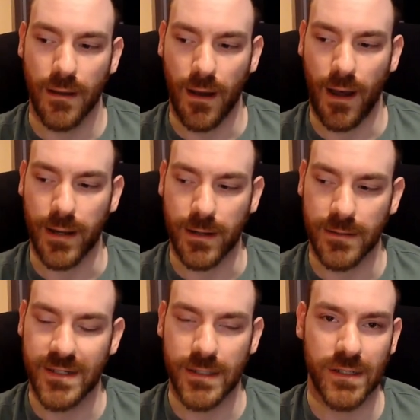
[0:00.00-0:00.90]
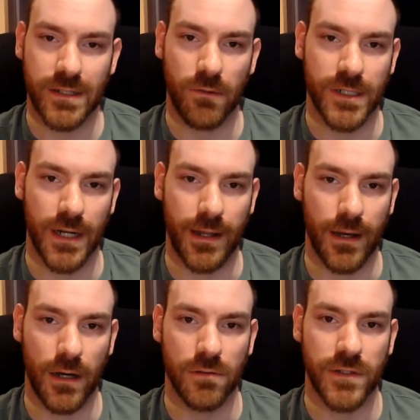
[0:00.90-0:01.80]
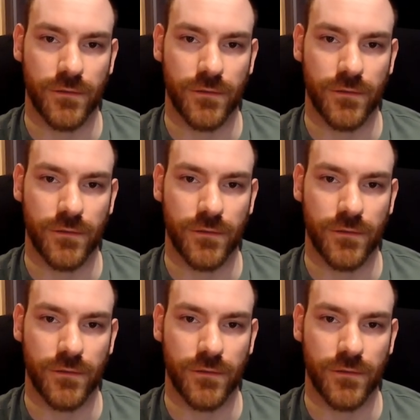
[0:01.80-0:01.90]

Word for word: I continued to watch Elliot Hulse for